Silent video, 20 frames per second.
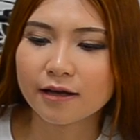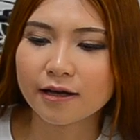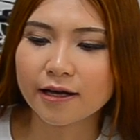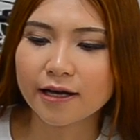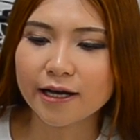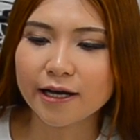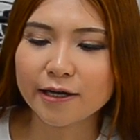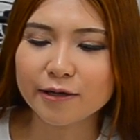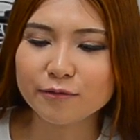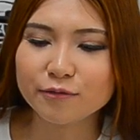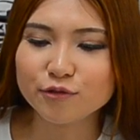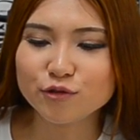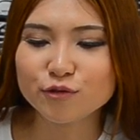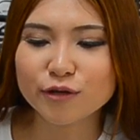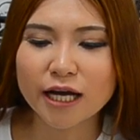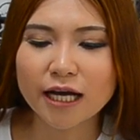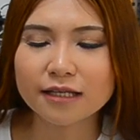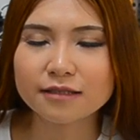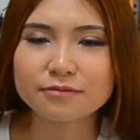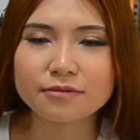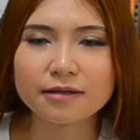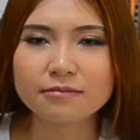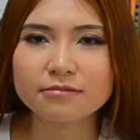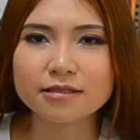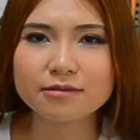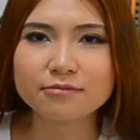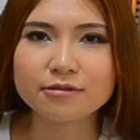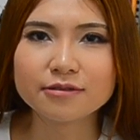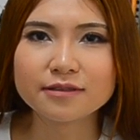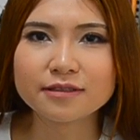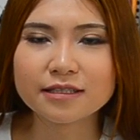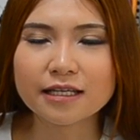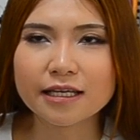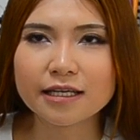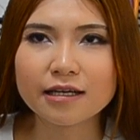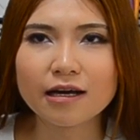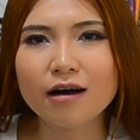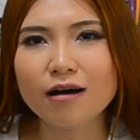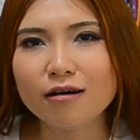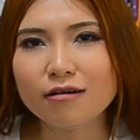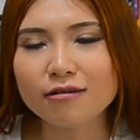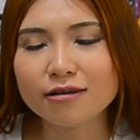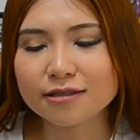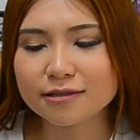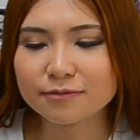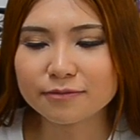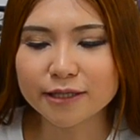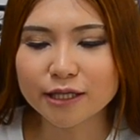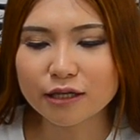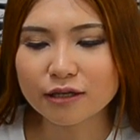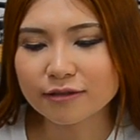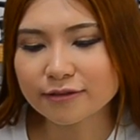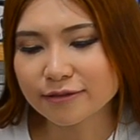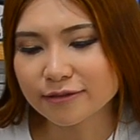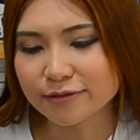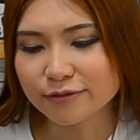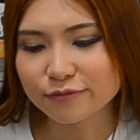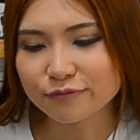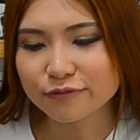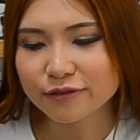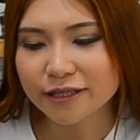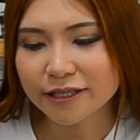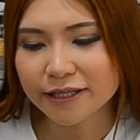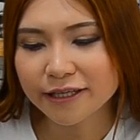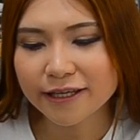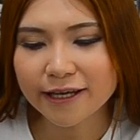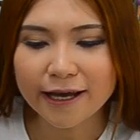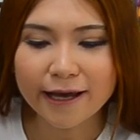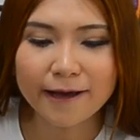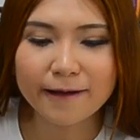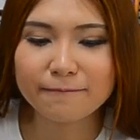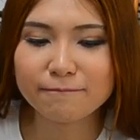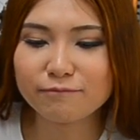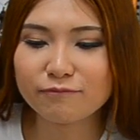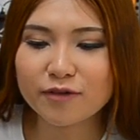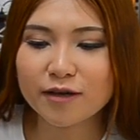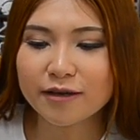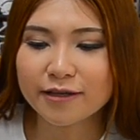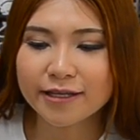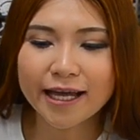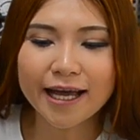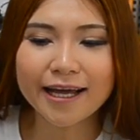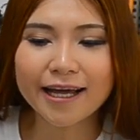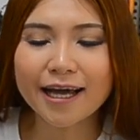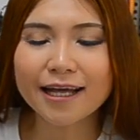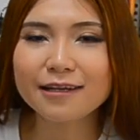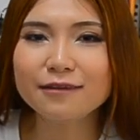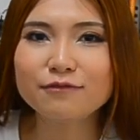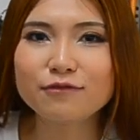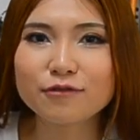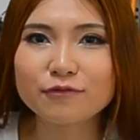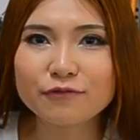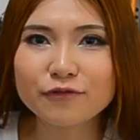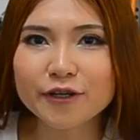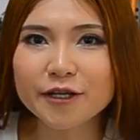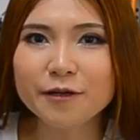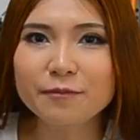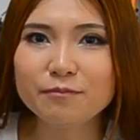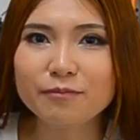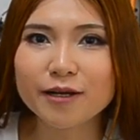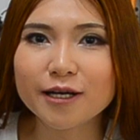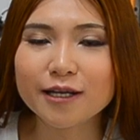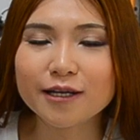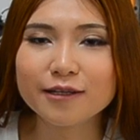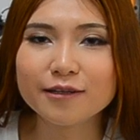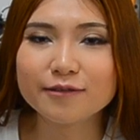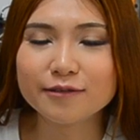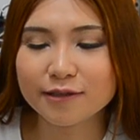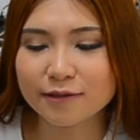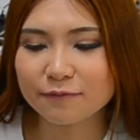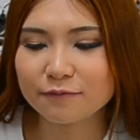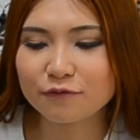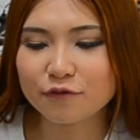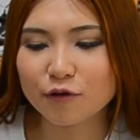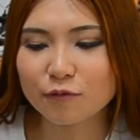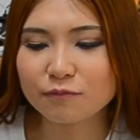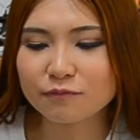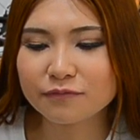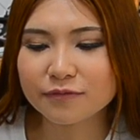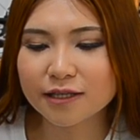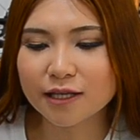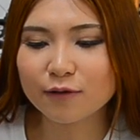Uh, you guys probably will say, oh, it's because it's free and yeah, I got it for free, but from